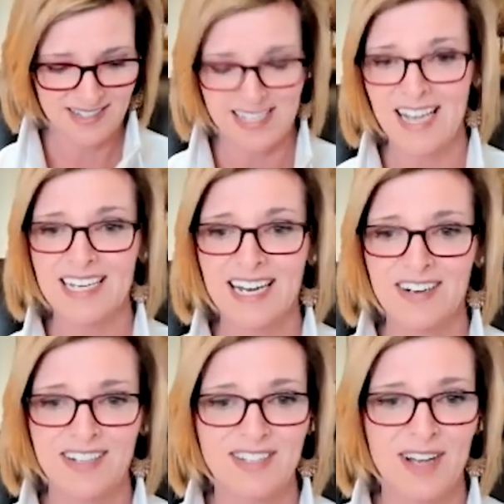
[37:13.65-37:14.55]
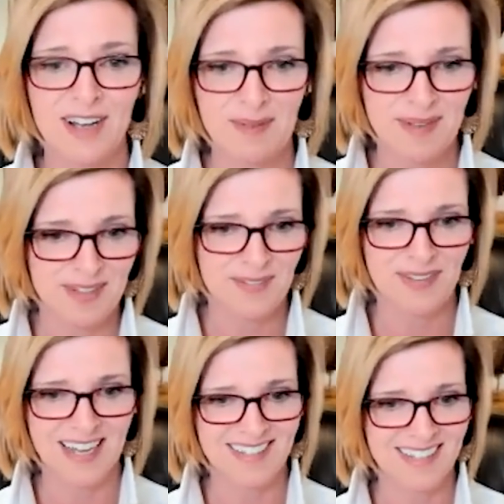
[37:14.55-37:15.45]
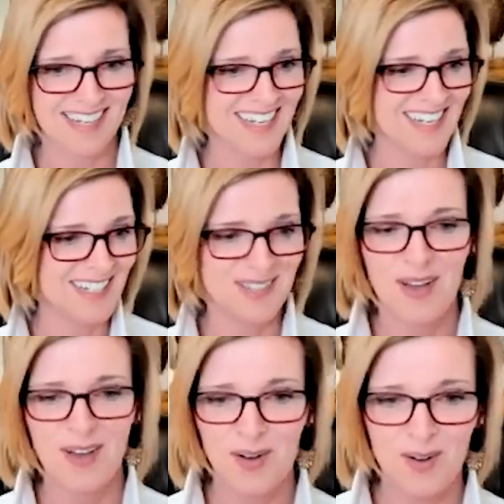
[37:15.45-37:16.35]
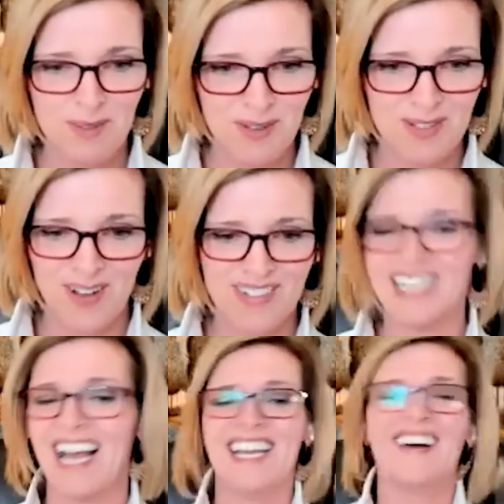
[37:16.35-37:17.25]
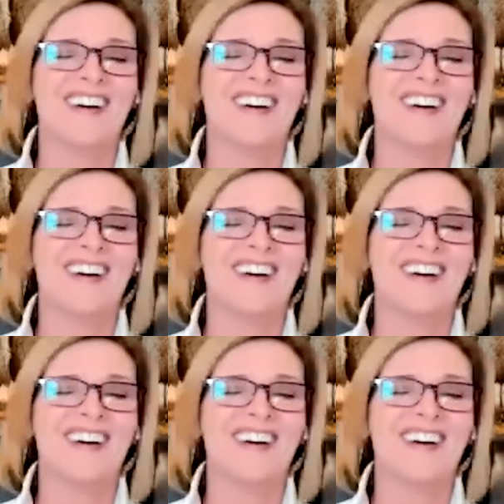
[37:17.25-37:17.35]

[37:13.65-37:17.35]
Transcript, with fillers: Zach and I are going to talk about the fact that he's almost always